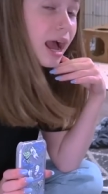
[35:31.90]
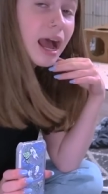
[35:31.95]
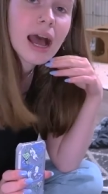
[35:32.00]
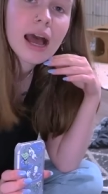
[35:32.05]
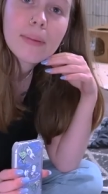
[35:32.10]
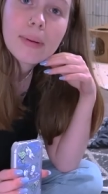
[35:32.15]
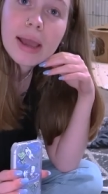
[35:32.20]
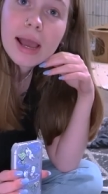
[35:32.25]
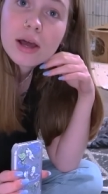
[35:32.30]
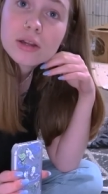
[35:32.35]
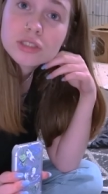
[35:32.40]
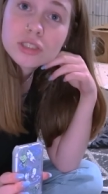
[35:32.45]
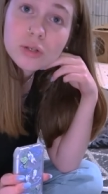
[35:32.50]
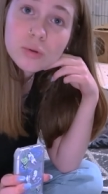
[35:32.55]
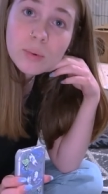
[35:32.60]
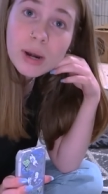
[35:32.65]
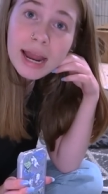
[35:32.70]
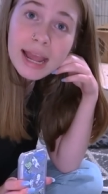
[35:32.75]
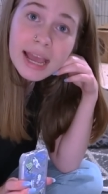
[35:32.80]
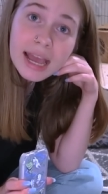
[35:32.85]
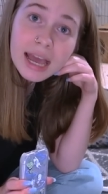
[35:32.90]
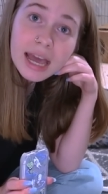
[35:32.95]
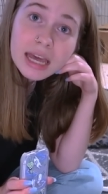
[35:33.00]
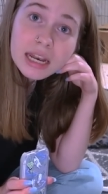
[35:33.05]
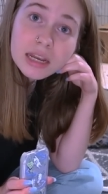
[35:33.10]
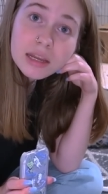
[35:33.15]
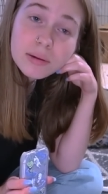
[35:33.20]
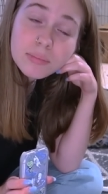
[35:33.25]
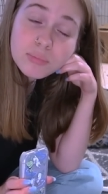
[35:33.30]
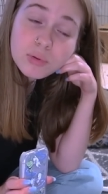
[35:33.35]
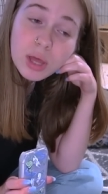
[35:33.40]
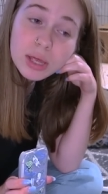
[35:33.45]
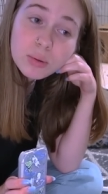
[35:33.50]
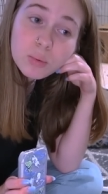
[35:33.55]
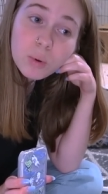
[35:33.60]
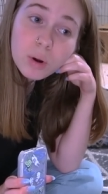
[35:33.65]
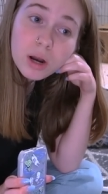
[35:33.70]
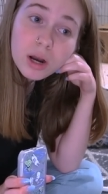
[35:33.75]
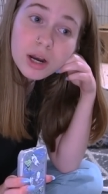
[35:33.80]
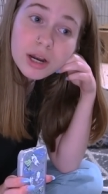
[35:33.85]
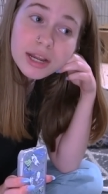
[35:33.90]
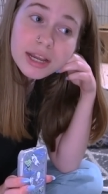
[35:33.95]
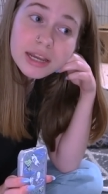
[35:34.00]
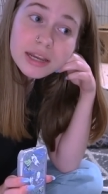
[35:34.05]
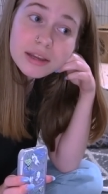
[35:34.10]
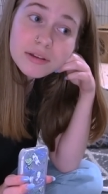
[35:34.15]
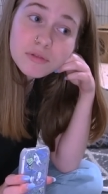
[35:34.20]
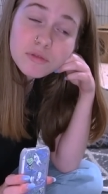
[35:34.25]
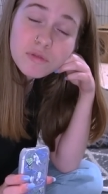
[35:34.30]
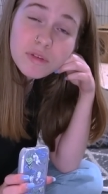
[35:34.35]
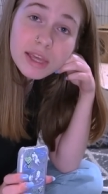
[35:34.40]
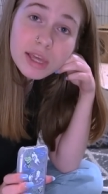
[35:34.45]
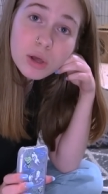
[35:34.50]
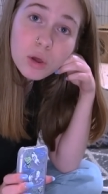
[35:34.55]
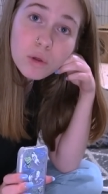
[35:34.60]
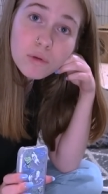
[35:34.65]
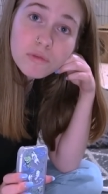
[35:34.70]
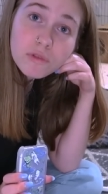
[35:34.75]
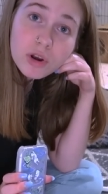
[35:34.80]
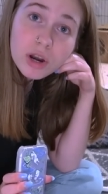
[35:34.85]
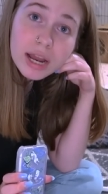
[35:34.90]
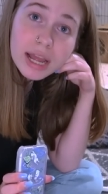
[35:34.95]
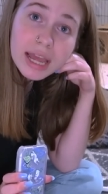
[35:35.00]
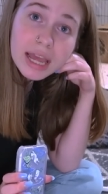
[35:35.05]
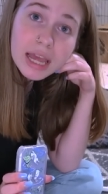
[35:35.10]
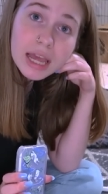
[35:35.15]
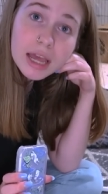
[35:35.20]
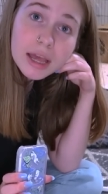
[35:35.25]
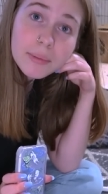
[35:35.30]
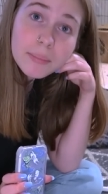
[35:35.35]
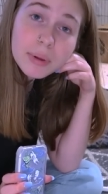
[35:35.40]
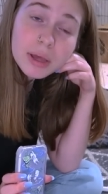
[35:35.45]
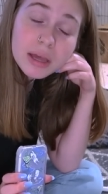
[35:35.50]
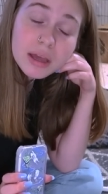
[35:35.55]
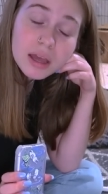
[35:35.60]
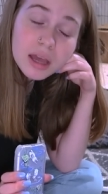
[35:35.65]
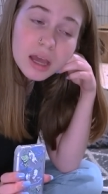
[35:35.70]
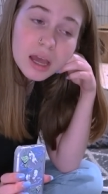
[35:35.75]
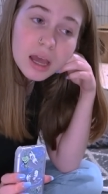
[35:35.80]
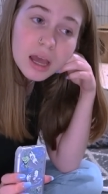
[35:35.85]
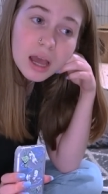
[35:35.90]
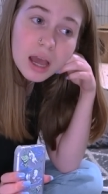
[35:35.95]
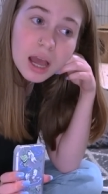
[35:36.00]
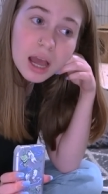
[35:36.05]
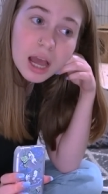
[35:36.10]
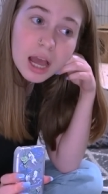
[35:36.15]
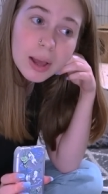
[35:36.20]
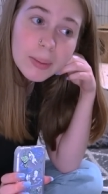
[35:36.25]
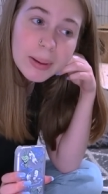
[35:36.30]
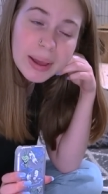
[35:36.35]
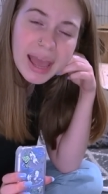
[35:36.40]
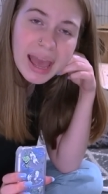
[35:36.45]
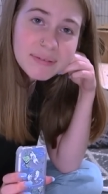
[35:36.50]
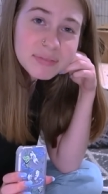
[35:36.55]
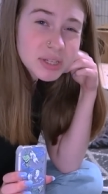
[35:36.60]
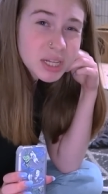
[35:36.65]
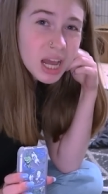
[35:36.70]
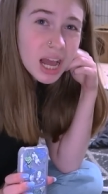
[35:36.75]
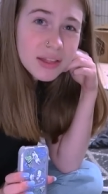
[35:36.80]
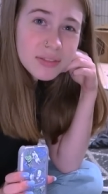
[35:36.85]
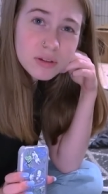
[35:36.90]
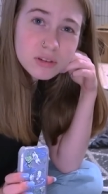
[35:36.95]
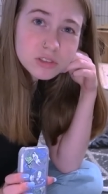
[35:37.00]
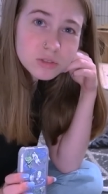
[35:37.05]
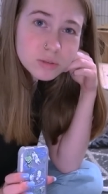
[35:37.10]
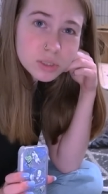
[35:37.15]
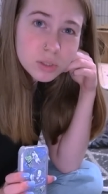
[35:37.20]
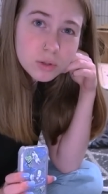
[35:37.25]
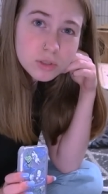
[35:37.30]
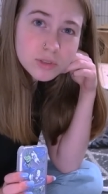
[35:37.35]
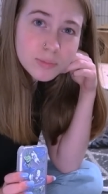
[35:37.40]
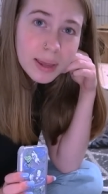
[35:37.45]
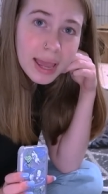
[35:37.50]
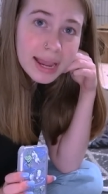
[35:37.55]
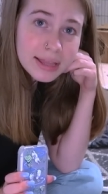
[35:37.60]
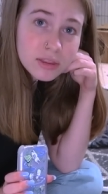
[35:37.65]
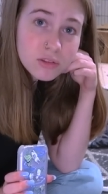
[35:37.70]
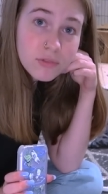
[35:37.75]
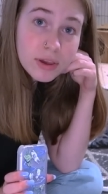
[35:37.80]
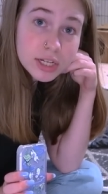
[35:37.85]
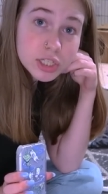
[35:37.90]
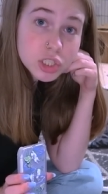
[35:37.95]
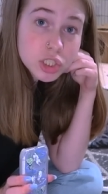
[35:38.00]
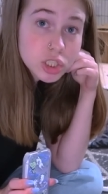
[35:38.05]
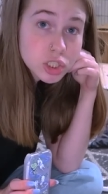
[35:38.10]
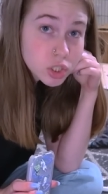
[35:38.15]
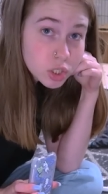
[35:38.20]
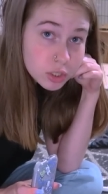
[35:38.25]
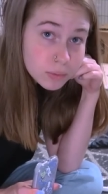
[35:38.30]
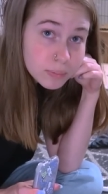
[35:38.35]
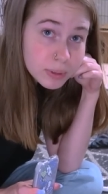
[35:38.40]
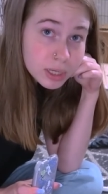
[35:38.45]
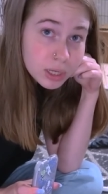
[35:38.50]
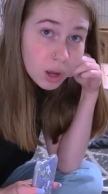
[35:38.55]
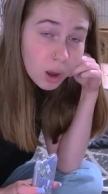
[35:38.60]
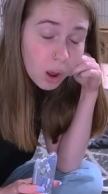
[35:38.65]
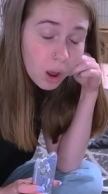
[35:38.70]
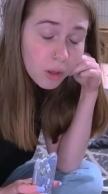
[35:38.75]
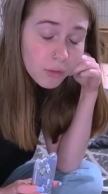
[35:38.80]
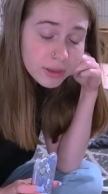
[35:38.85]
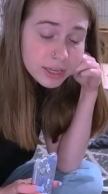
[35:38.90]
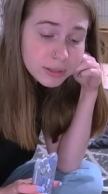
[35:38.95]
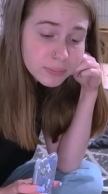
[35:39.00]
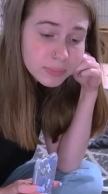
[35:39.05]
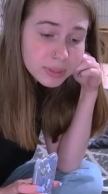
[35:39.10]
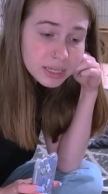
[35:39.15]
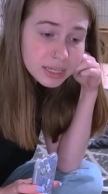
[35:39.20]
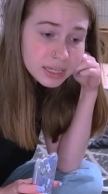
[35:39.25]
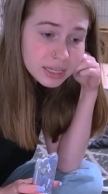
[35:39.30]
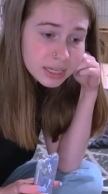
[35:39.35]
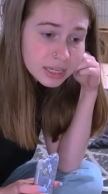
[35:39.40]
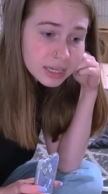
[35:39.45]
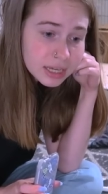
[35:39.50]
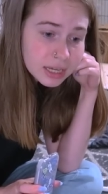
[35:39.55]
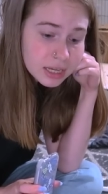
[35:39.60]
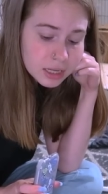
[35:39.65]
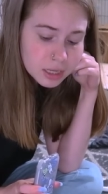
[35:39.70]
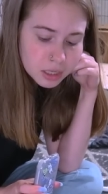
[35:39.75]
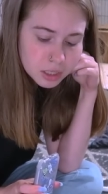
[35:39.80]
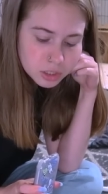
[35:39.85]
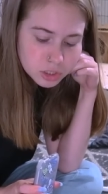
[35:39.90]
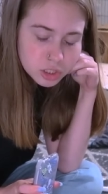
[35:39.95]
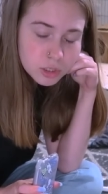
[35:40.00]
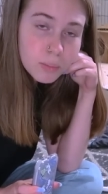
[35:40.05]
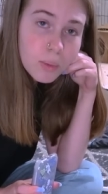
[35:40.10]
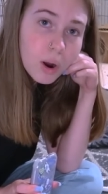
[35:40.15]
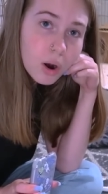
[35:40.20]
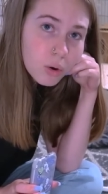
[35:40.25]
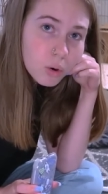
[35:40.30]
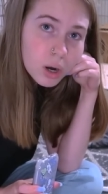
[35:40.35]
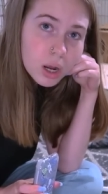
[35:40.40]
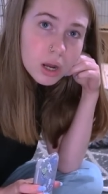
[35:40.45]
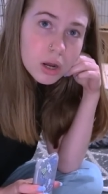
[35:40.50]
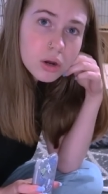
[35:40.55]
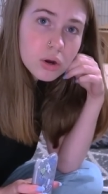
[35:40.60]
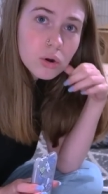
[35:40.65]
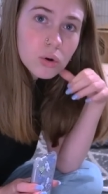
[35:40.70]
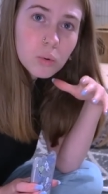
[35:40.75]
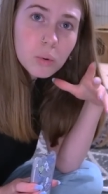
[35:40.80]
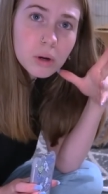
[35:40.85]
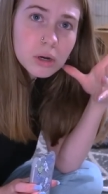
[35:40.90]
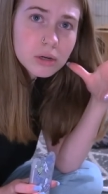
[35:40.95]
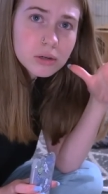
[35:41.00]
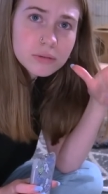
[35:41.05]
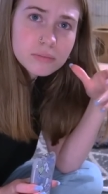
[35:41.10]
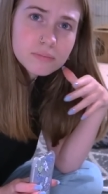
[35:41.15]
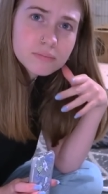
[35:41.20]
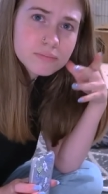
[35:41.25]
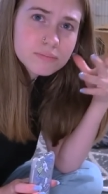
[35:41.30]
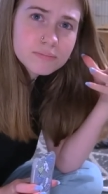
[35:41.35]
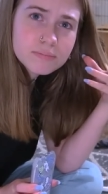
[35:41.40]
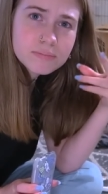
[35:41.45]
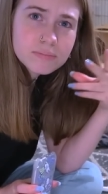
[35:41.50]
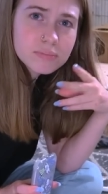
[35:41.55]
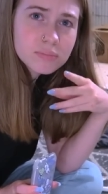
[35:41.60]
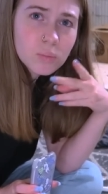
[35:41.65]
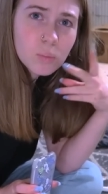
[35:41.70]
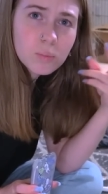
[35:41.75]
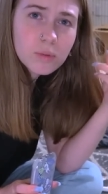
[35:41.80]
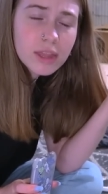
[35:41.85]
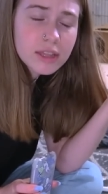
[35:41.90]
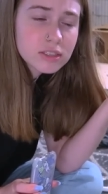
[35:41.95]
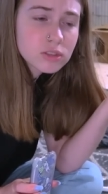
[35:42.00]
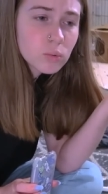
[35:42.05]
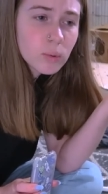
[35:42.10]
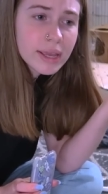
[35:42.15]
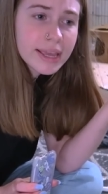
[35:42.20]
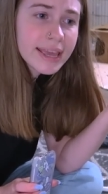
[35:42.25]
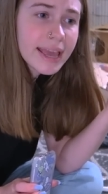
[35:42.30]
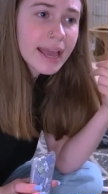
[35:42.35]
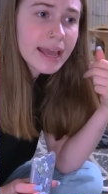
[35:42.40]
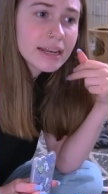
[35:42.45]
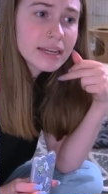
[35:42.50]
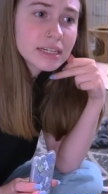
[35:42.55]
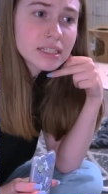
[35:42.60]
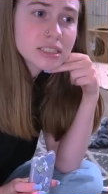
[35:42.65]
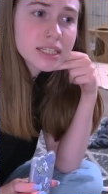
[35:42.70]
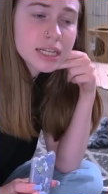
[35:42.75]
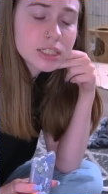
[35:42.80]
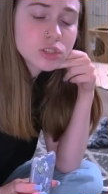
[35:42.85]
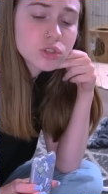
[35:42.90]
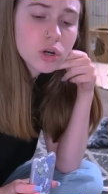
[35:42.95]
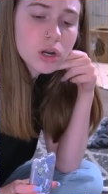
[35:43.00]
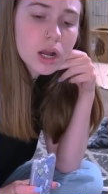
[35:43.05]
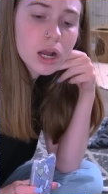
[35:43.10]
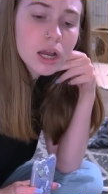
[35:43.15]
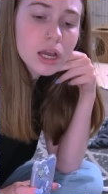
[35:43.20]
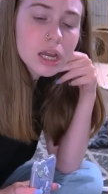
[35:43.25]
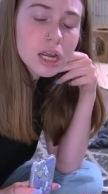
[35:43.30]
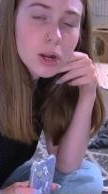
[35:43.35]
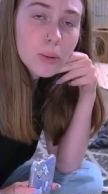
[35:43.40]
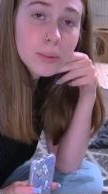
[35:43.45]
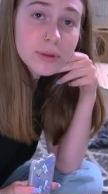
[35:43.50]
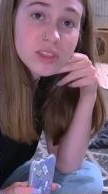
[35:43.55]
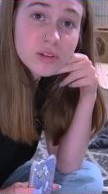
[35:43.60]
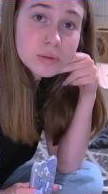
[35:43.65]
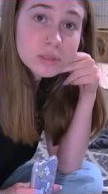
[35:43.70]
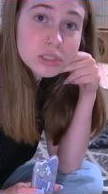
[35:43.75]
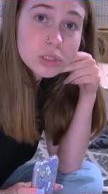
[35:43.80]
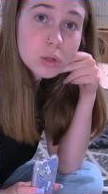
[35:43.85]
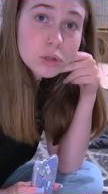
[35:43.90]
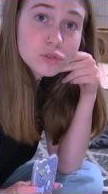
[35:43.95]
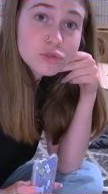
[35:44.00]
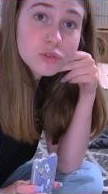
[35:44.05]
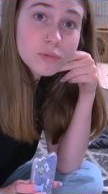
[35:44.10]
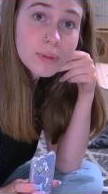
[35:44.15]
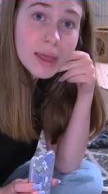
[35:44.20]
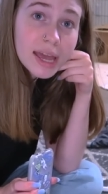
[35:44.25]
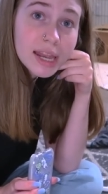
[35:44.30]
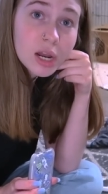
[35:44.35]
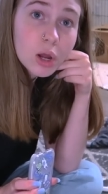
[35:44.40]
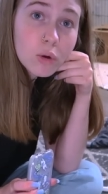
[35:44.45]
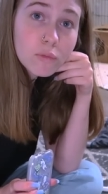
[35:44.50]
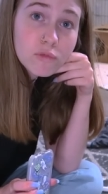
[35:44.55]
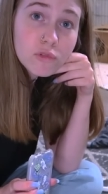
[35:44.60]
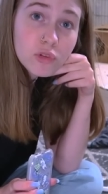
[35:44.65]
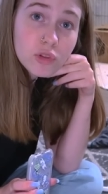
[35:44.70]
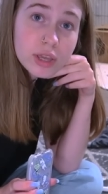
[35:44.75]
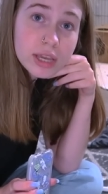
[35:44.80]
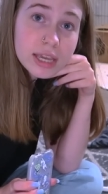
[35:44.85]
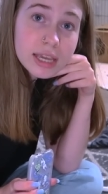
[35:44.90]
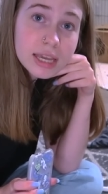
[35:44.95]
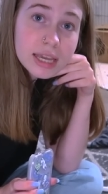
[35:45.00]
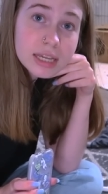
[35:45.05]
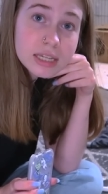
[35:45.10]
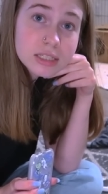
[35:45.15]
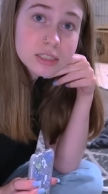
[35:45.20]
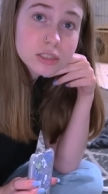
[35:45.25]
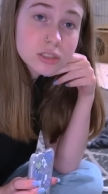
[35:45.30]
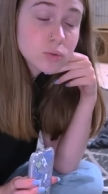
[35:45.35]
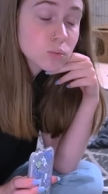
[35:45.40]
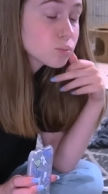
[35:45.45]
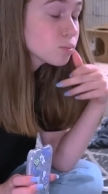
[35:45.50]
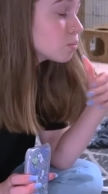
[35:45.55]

Um, I also ran blood work, fecal for him. Um, I haven't gotten those results back. The vet should be calling me tomorrow or this weekend, etc., with the results from that. Hopefully, his